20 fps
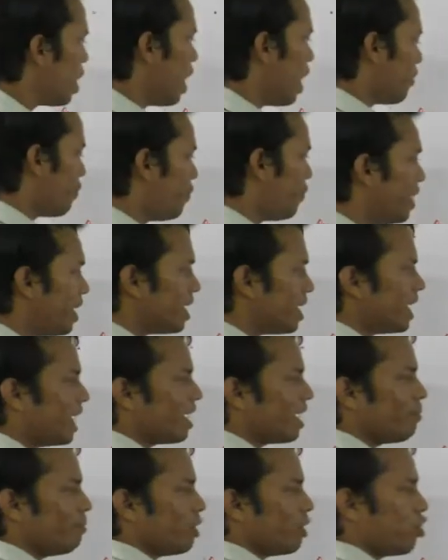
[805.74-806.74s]
We are
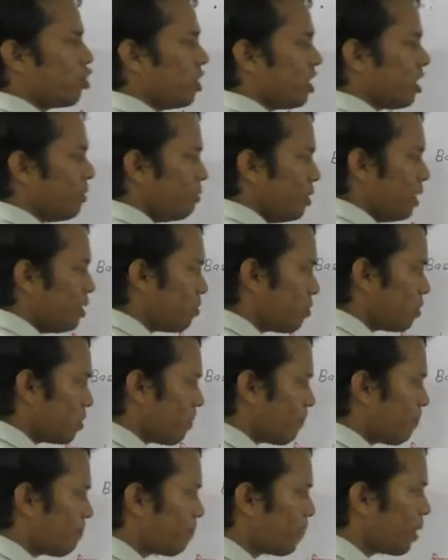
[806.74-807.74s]
taking mixture of
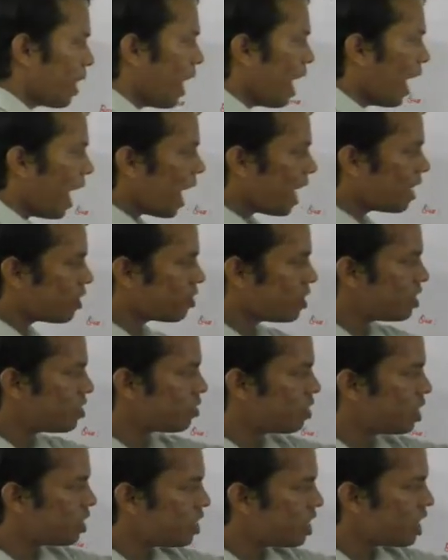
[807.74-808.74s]
this. And
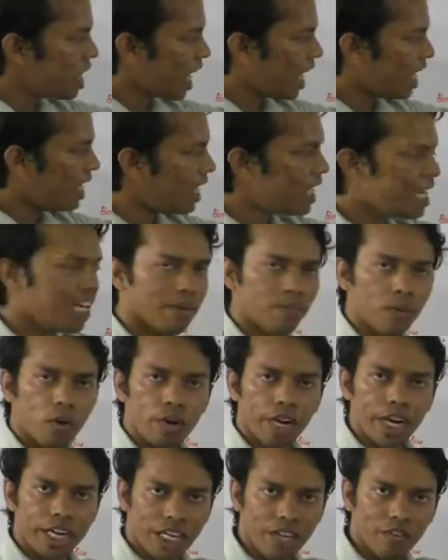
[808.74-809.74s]
since this is higher in
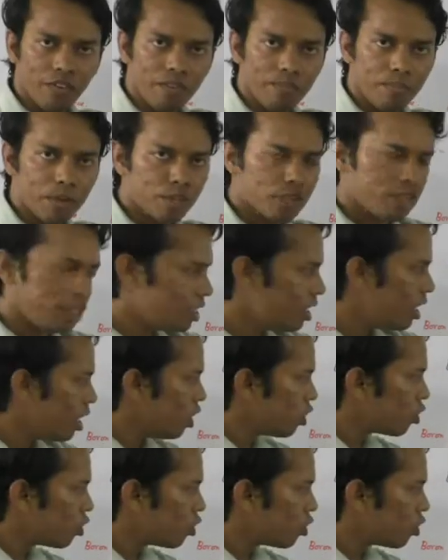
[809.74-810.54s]
amount, 81%,